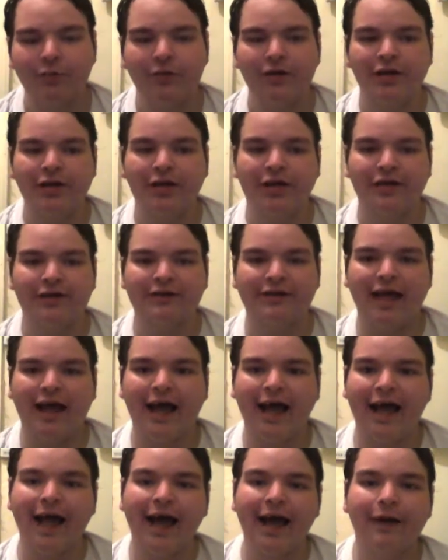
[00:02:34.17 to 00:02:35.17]
Because
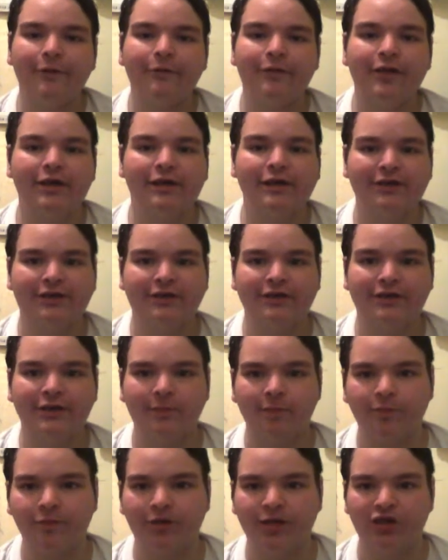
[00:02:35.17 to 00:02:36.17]
I have this
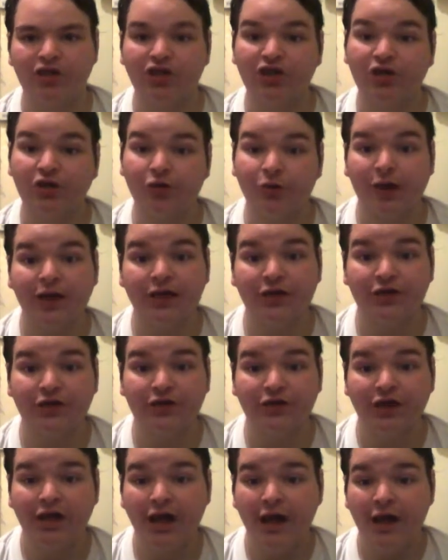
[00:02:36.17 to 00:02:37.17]
this
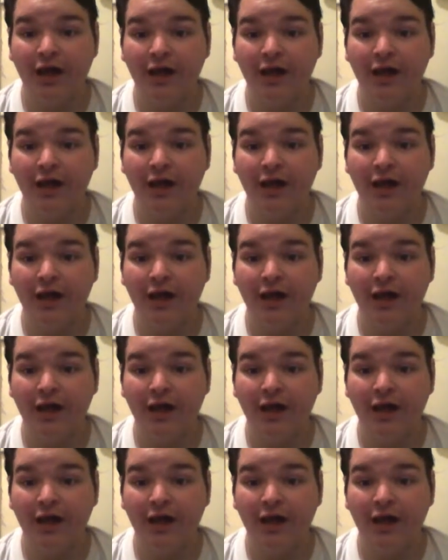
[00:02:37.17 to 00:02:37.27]
strange